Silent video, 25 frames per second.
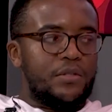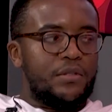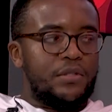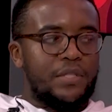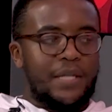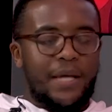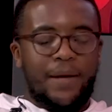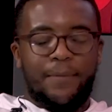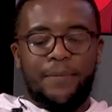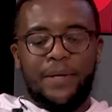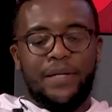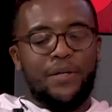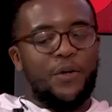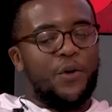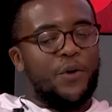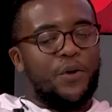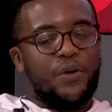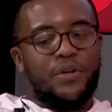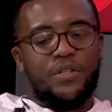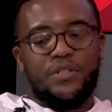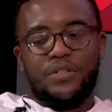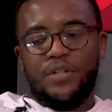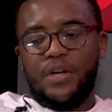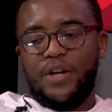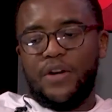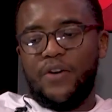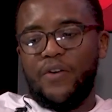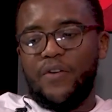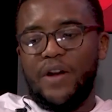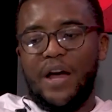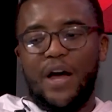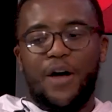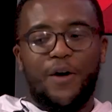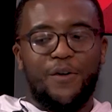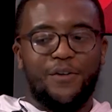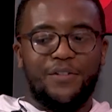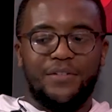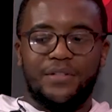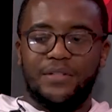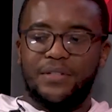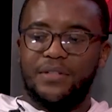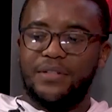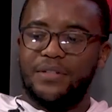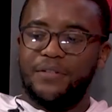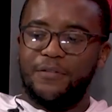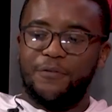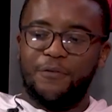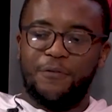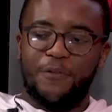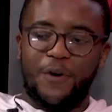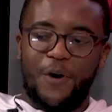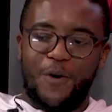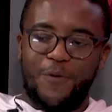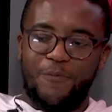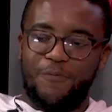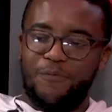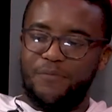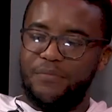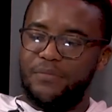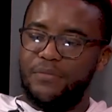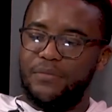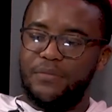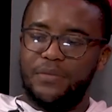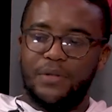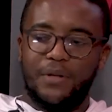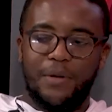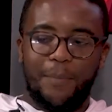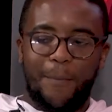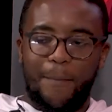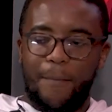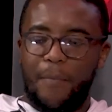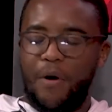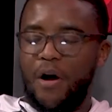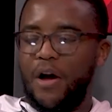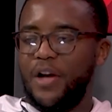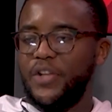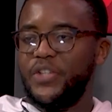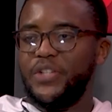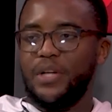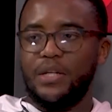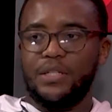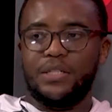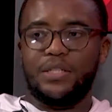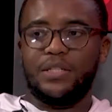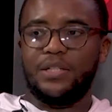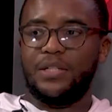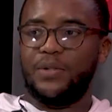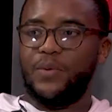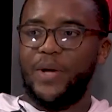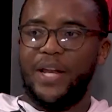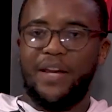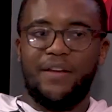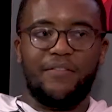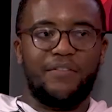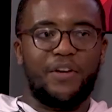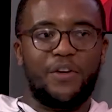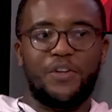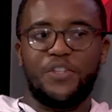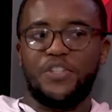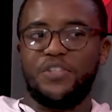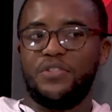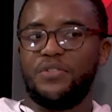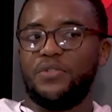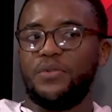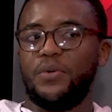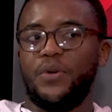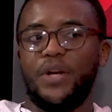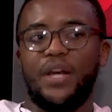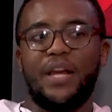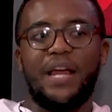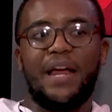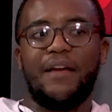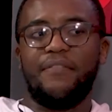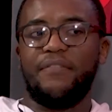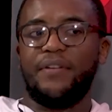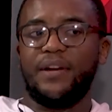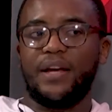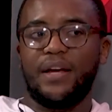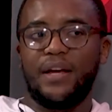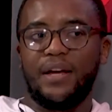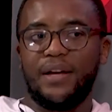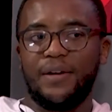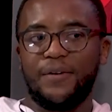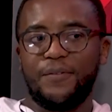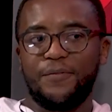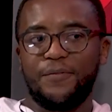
DBN Gogo is not around from March until whatever because she's touring Africa?